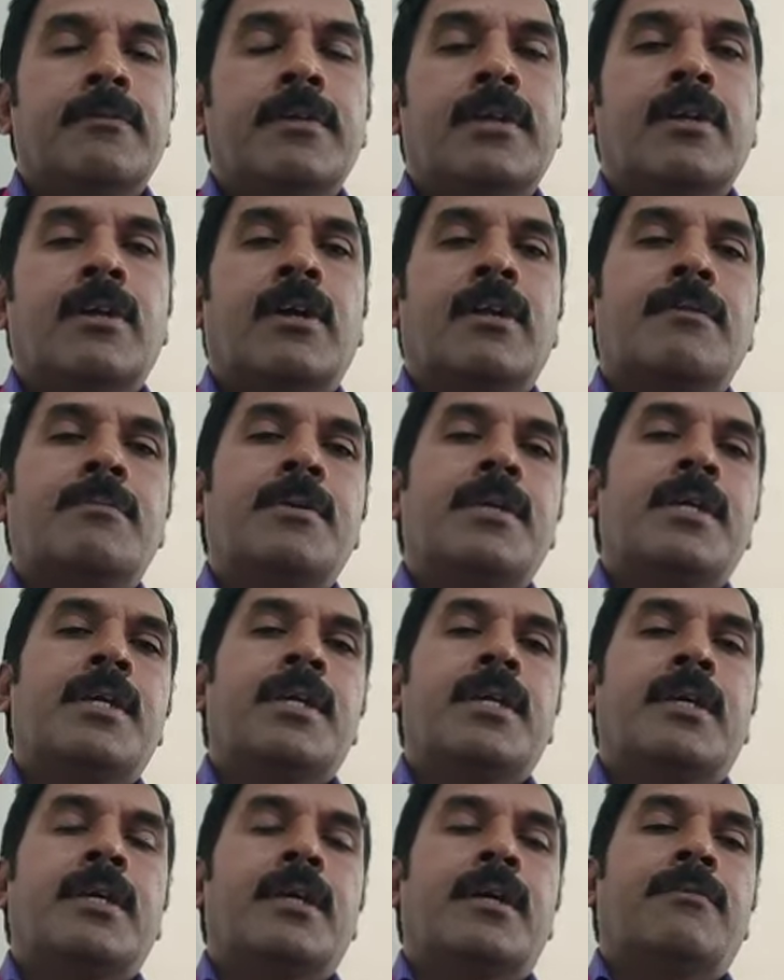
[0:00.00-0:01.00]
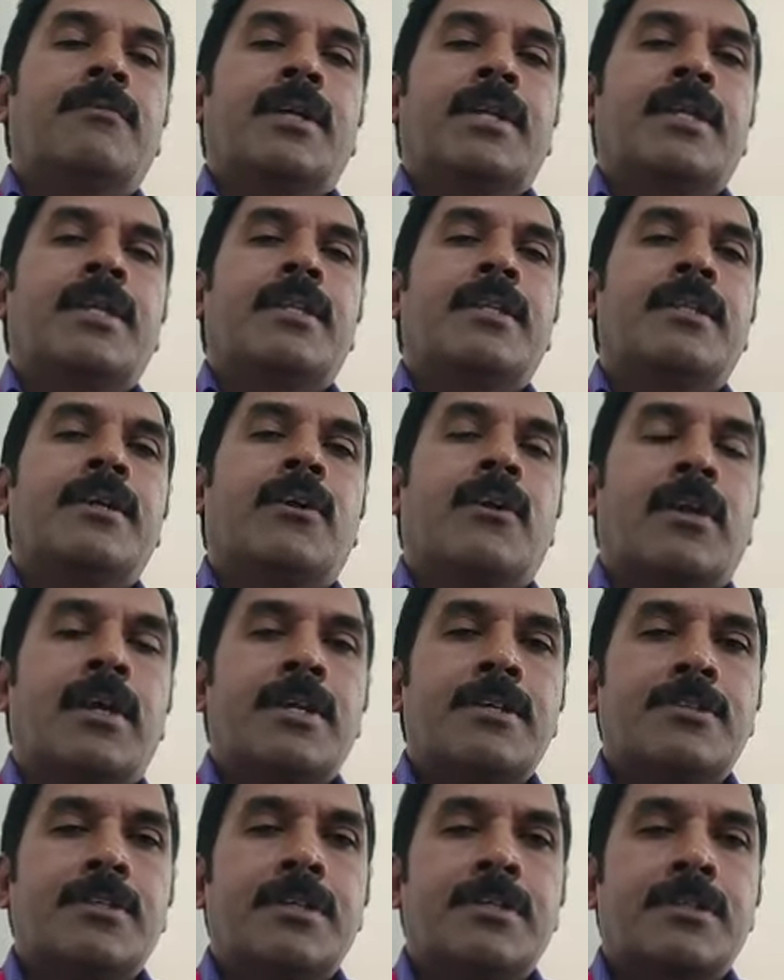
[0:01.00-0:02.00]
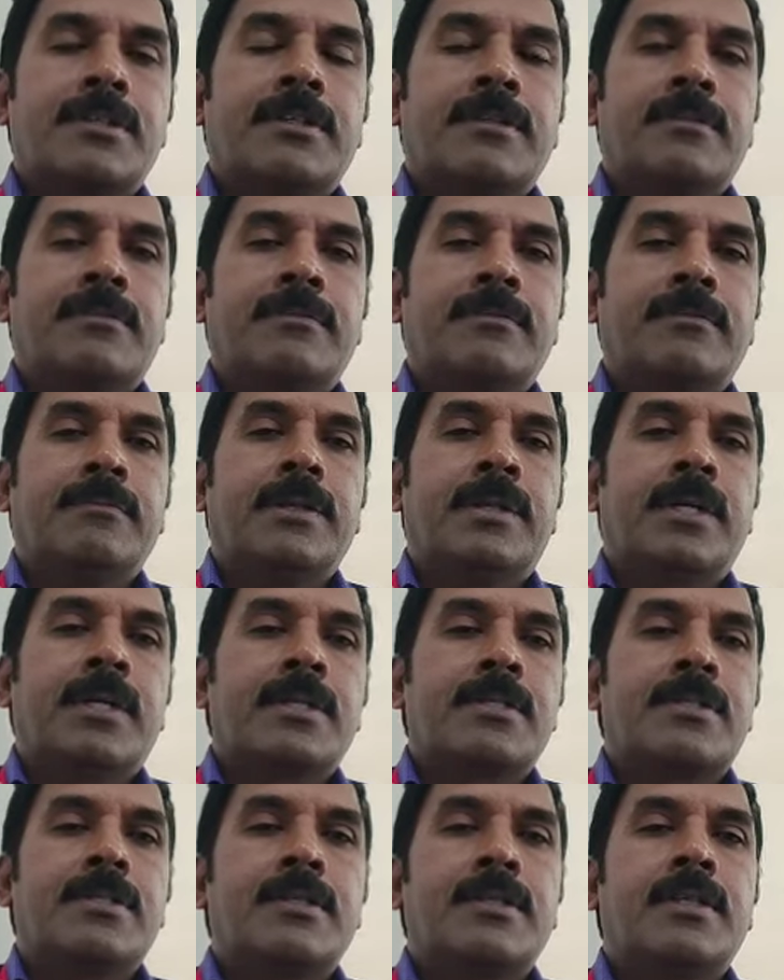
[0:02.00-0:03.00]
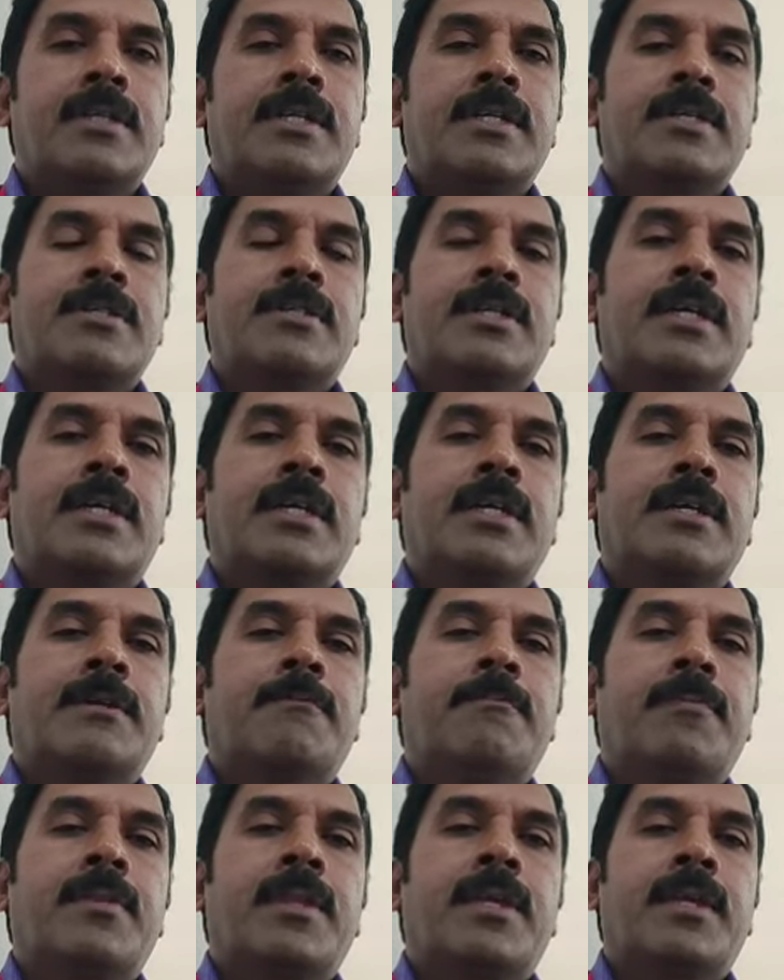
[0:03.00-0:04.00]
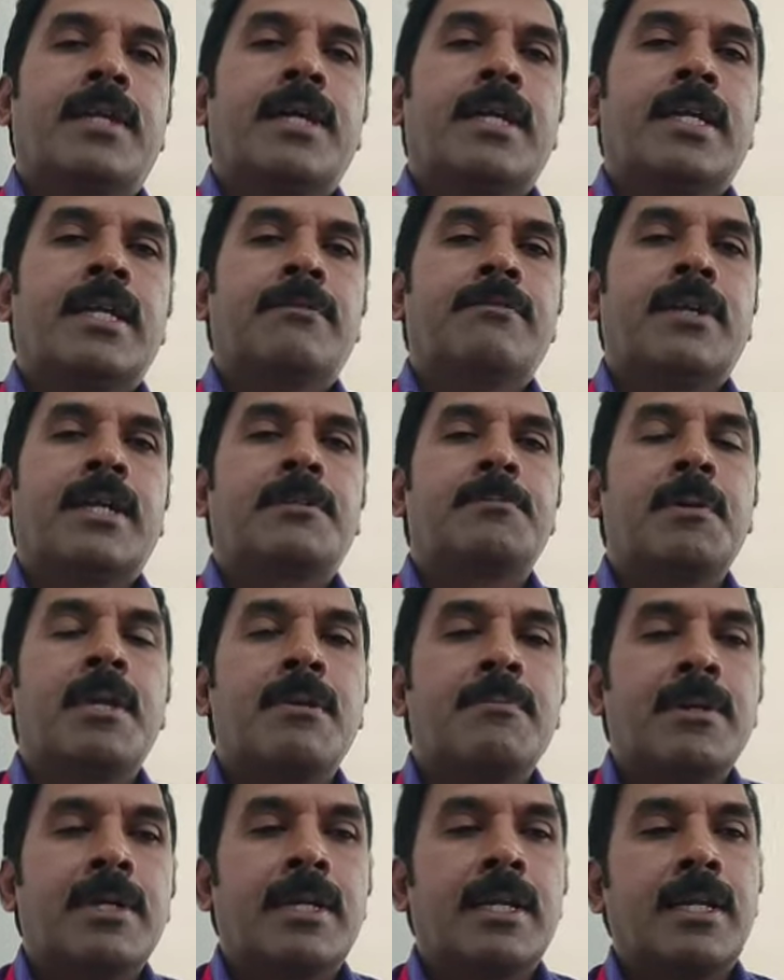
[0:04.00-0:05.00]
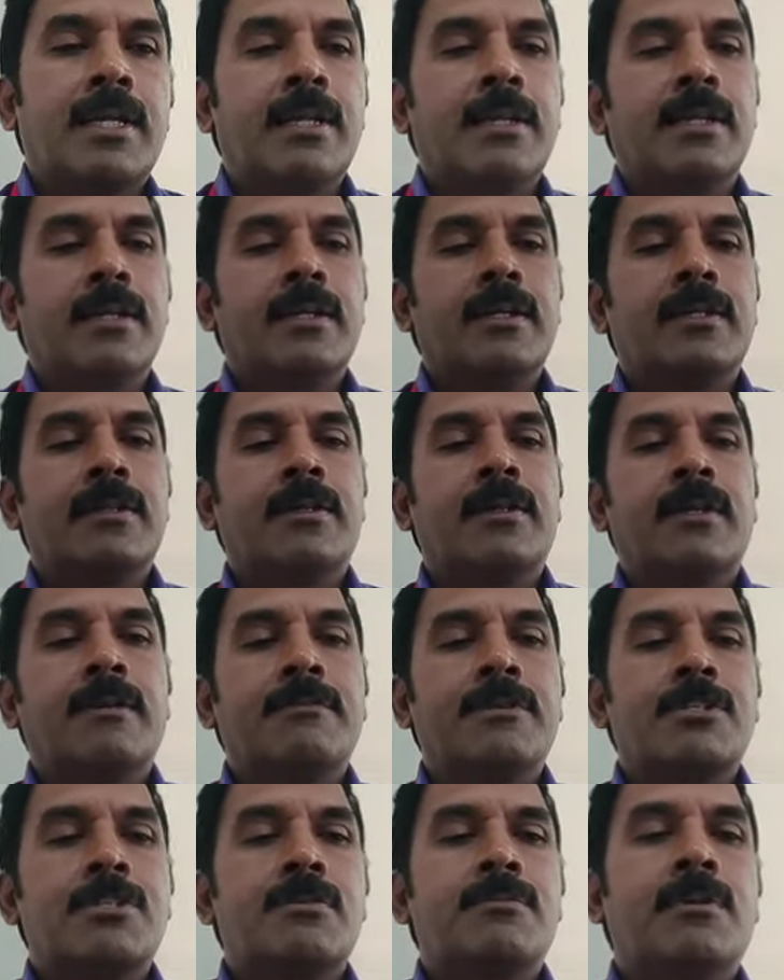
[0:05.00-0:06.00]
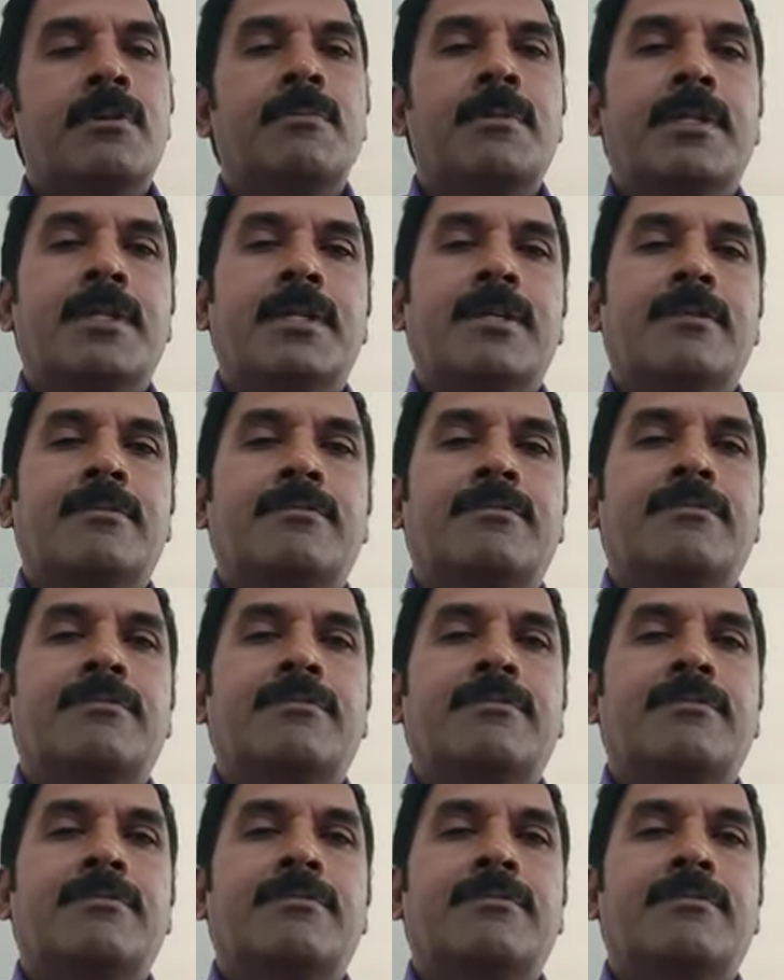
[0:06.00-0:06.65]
will not be affecting the organization because it is a kind of experimental or vestibular method.